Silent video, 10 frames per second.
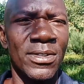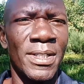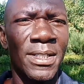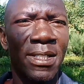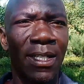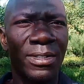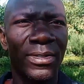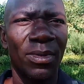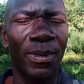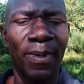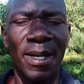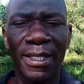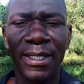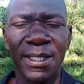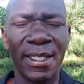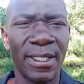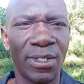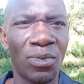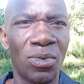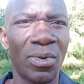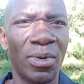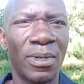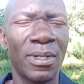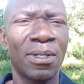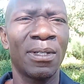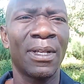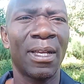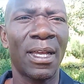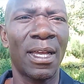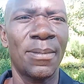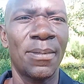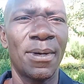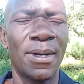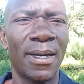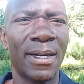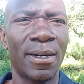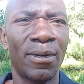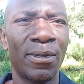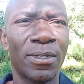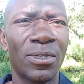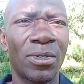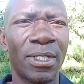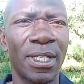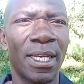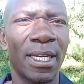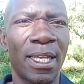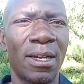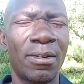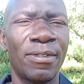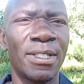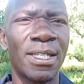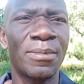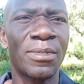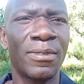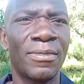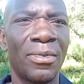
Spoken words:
trees that we plant in school are also taken care of in terms of